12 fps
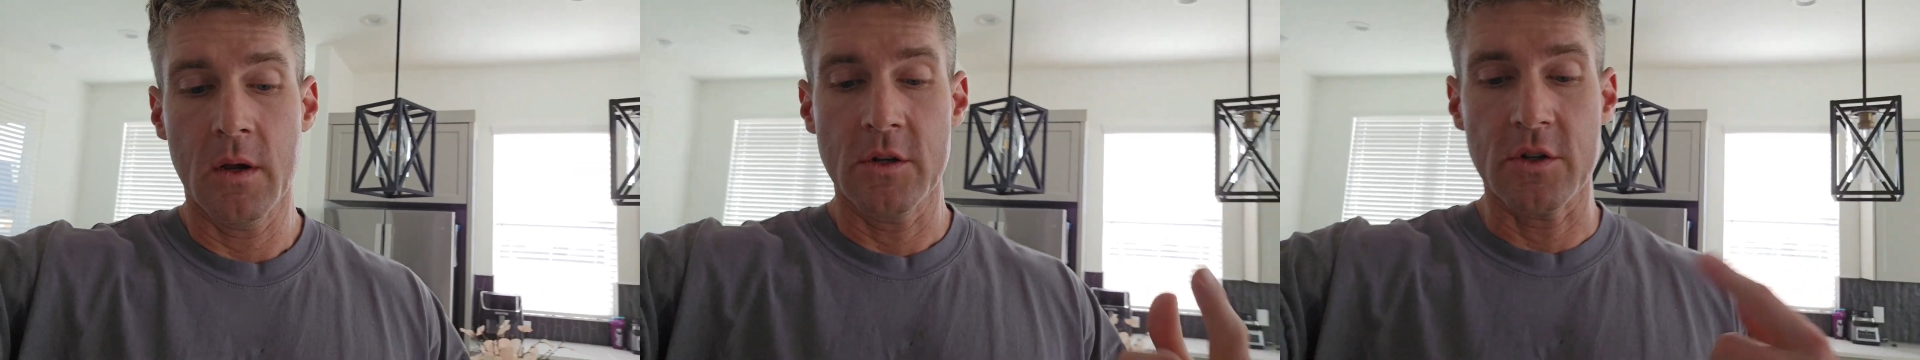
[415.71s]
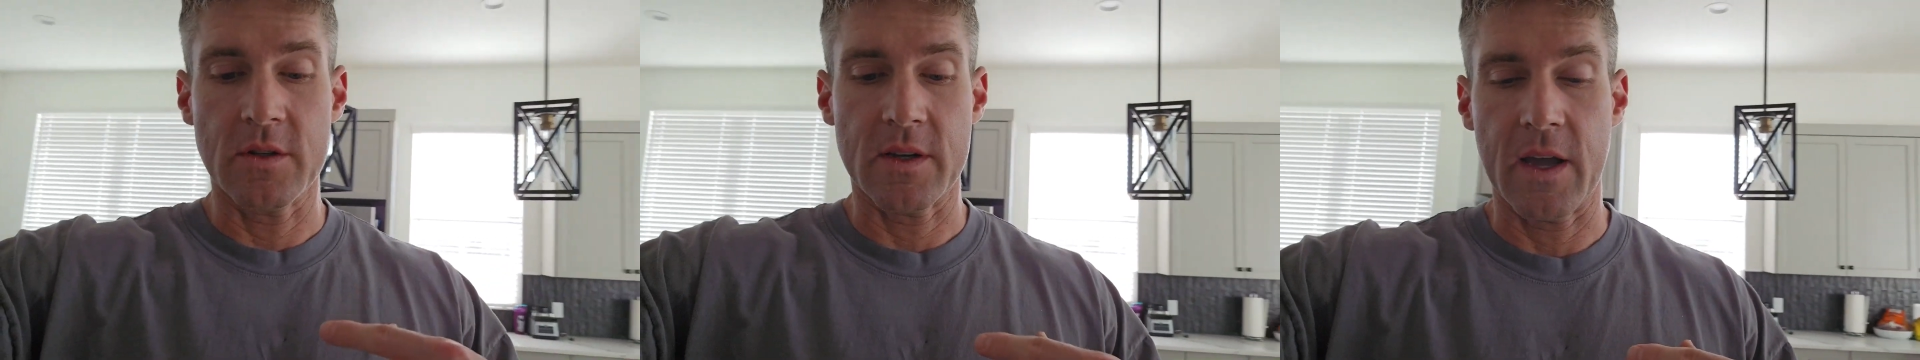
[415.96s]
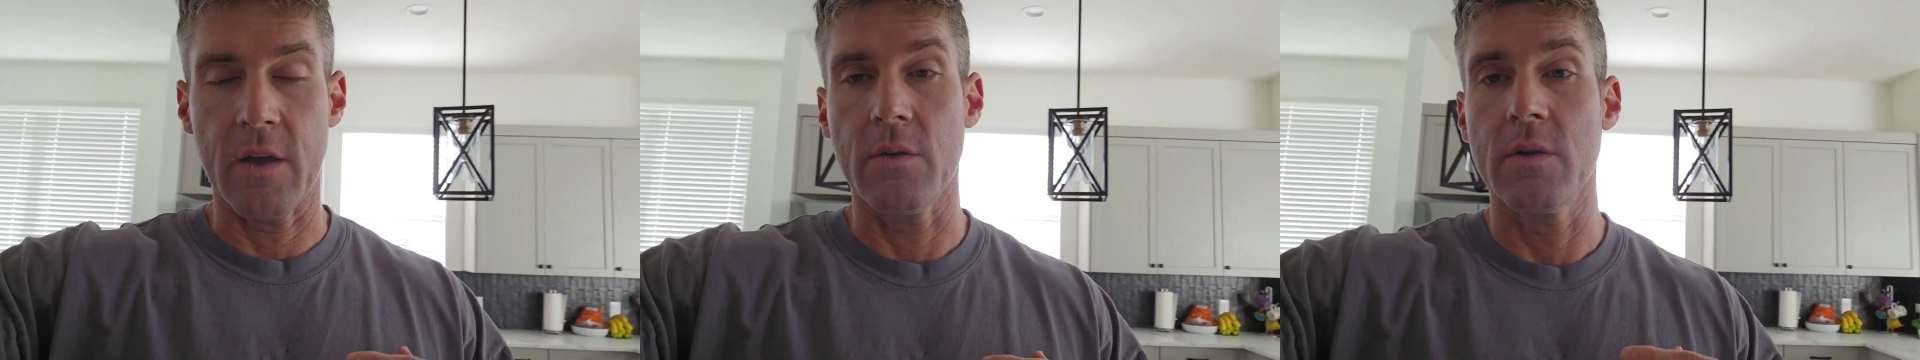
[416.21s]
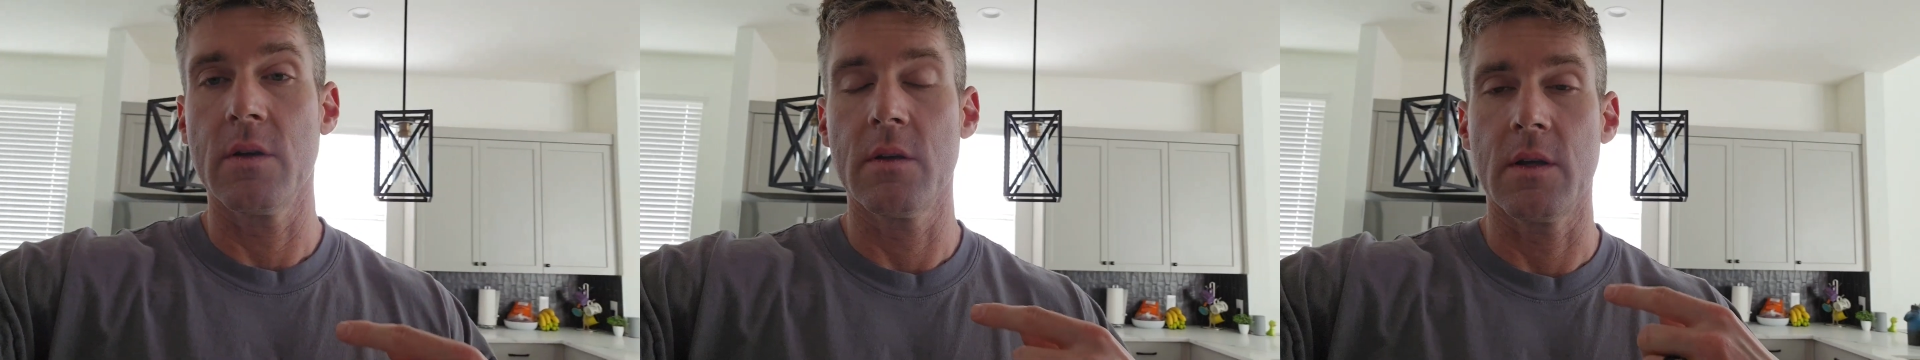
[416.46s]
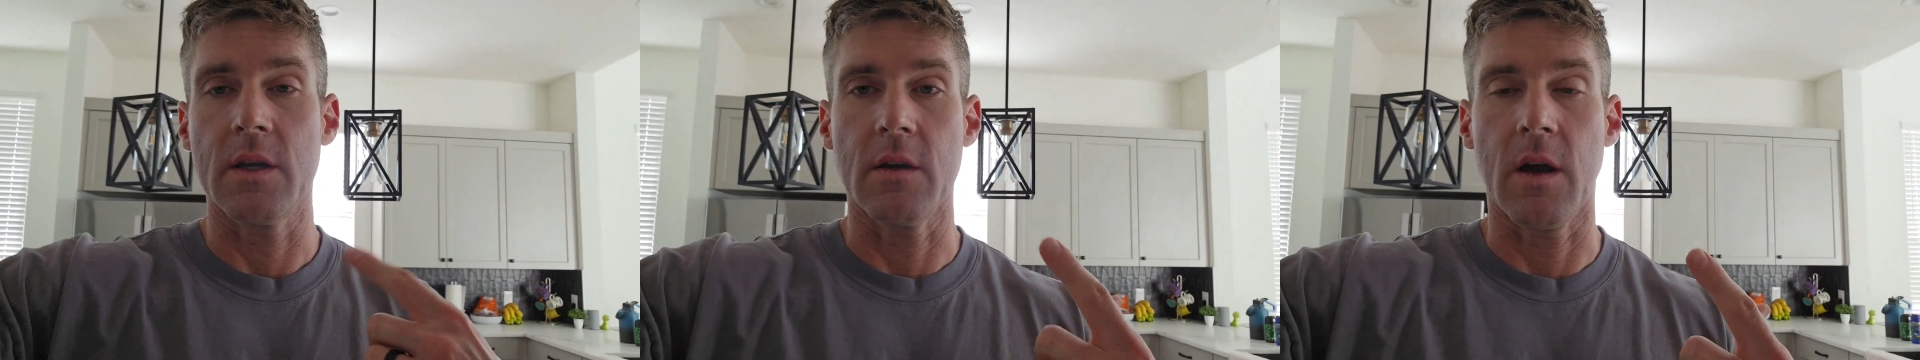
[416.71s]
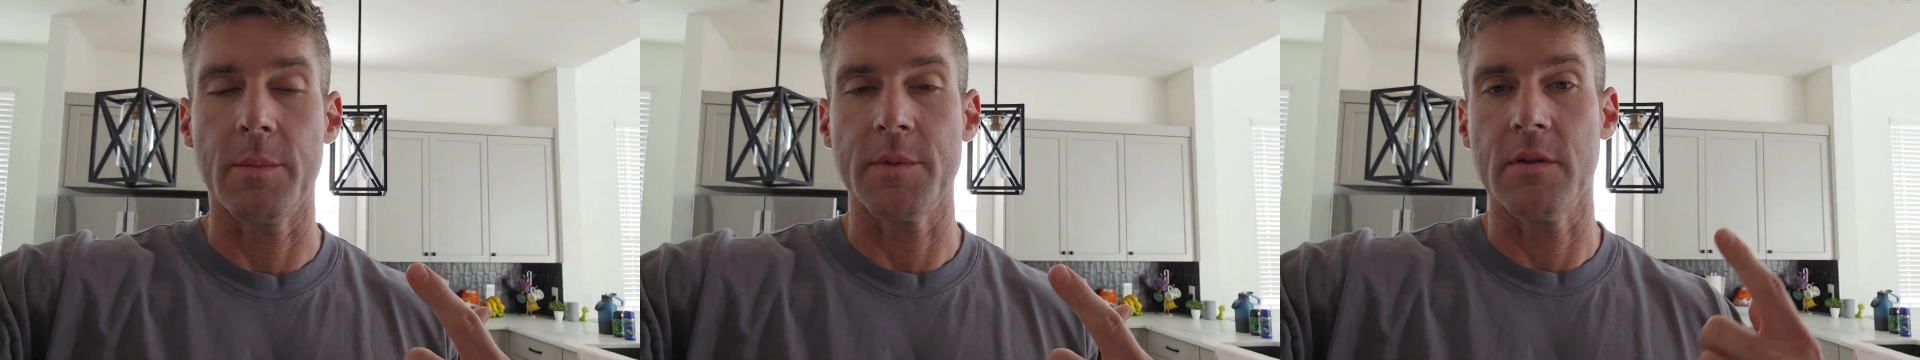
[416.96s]
just like how he
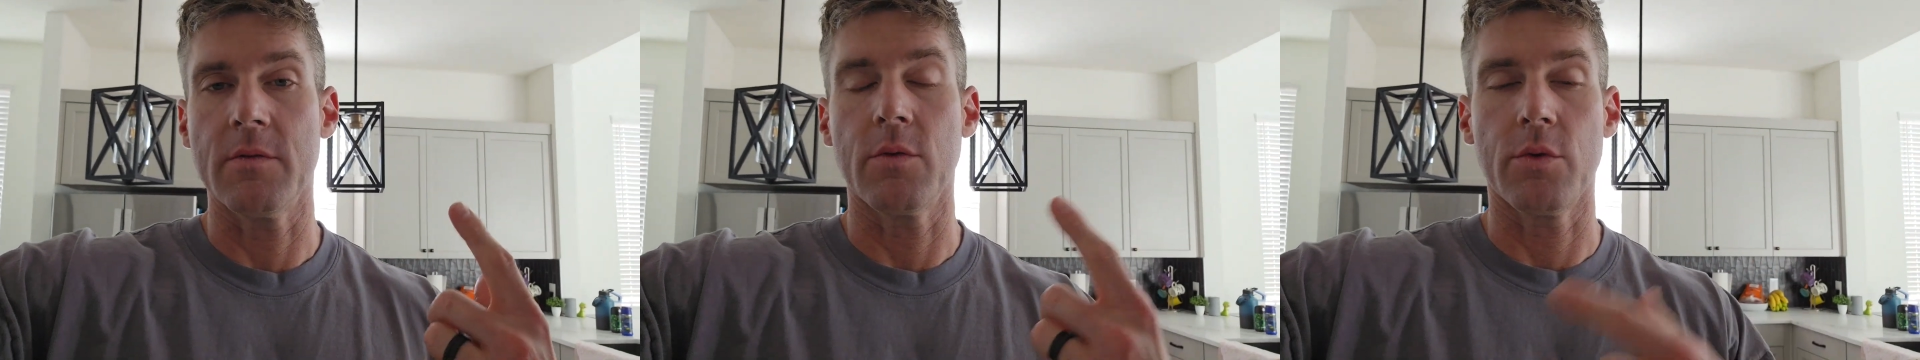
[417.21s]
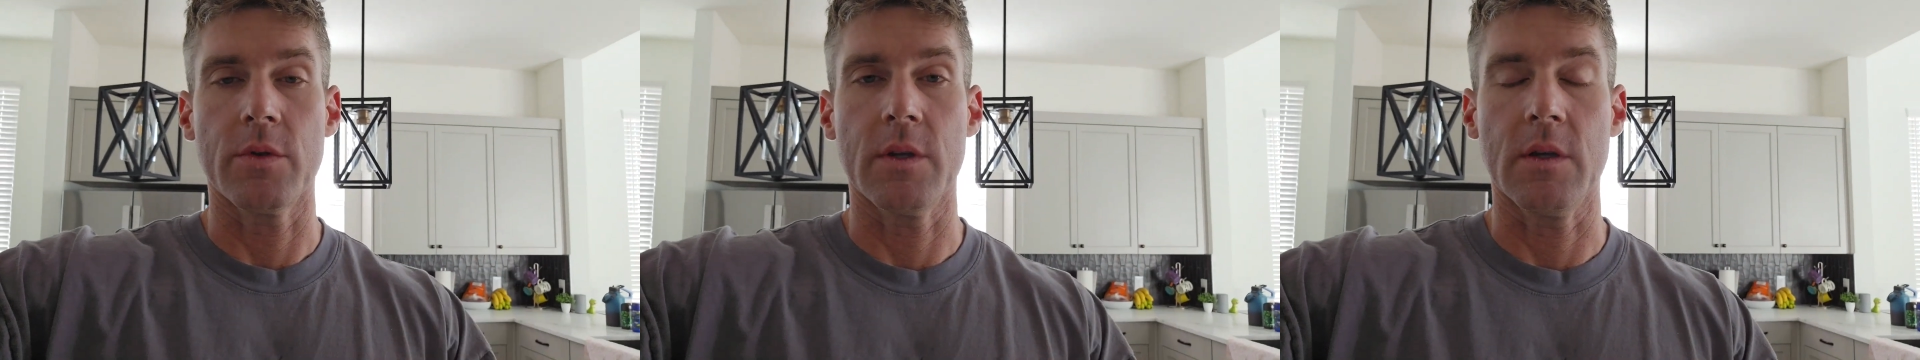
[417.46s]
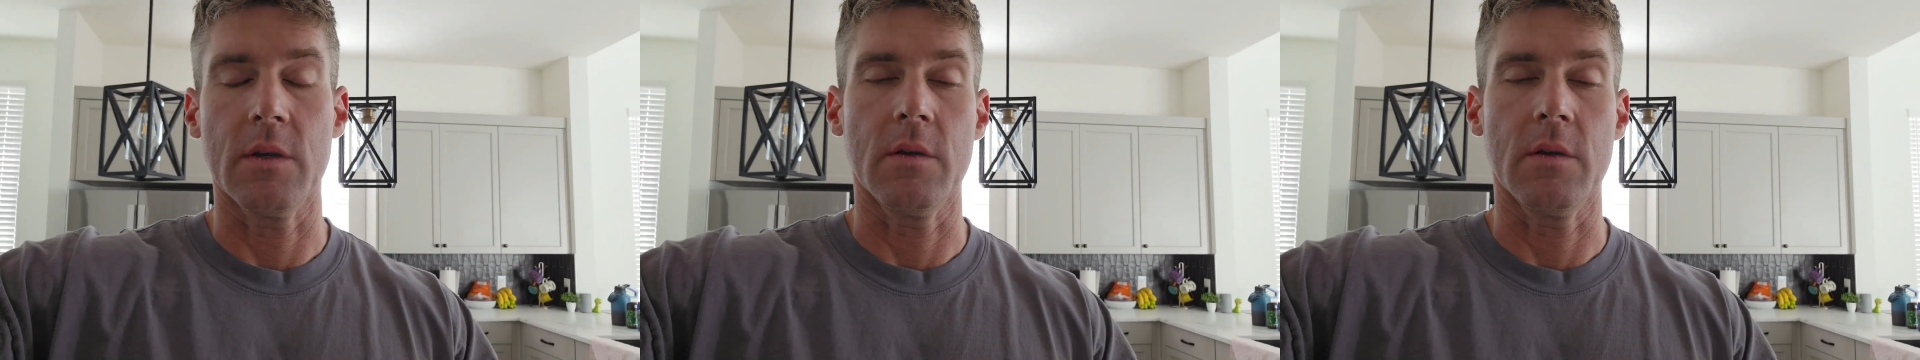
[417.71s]
opted for the